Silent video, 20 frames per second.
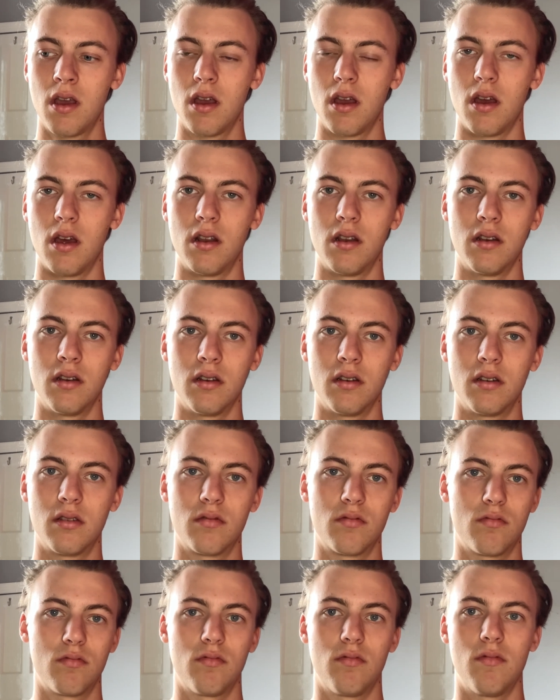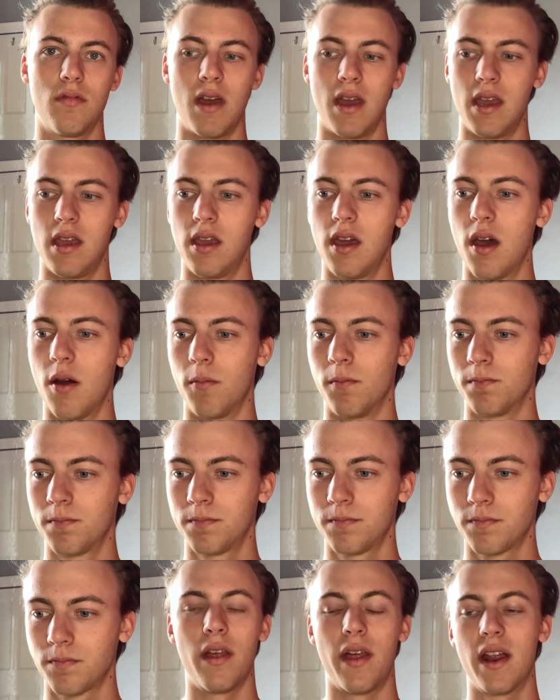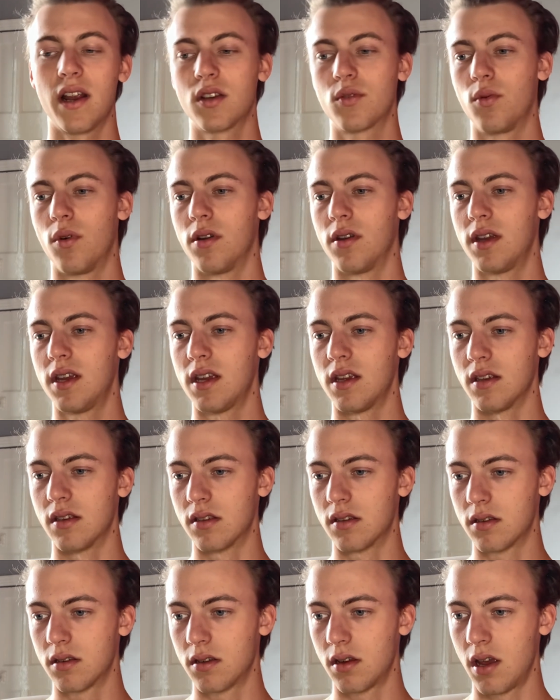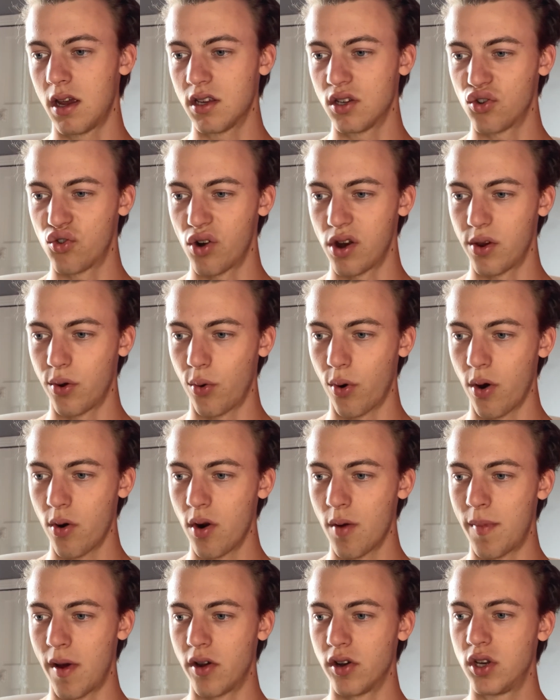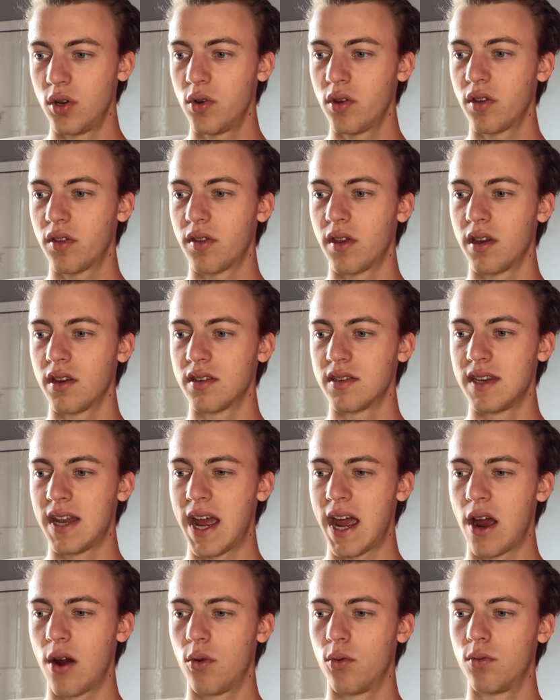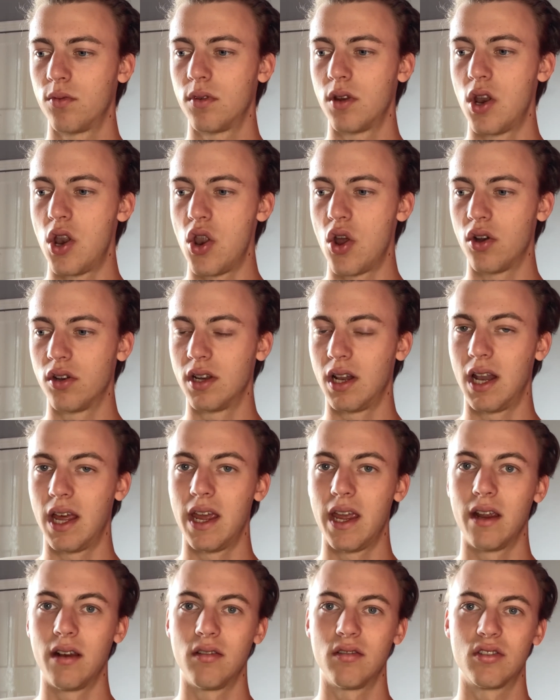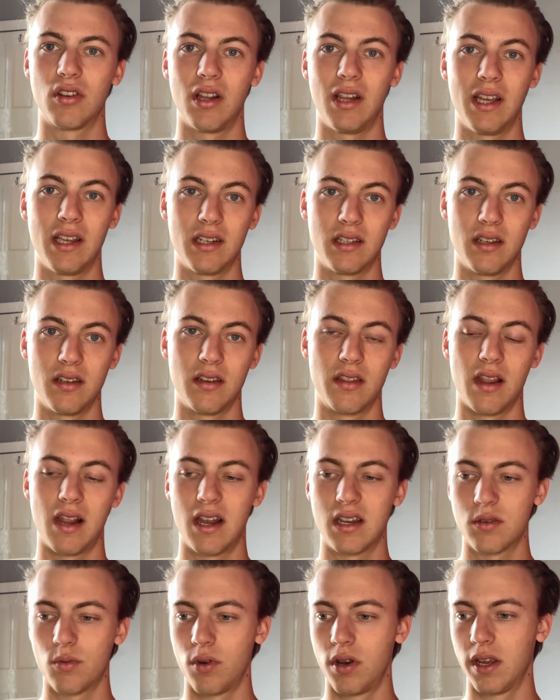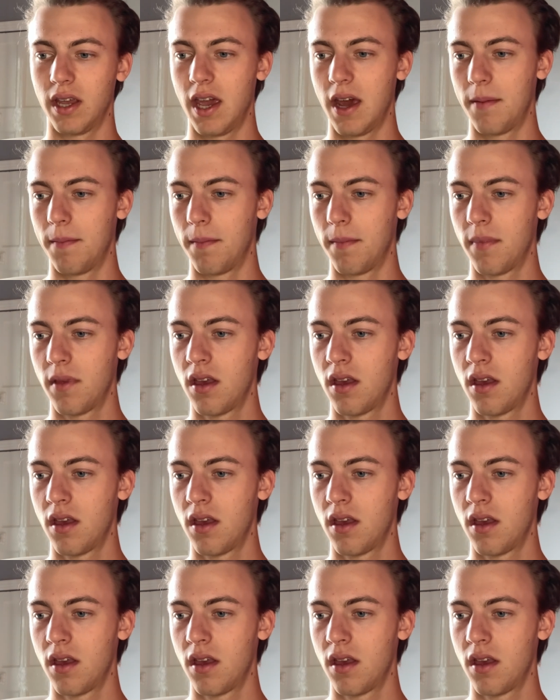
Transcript: and there you go. The next one is, here's a great quote about doing things now and not delaying, so it links into the last one again.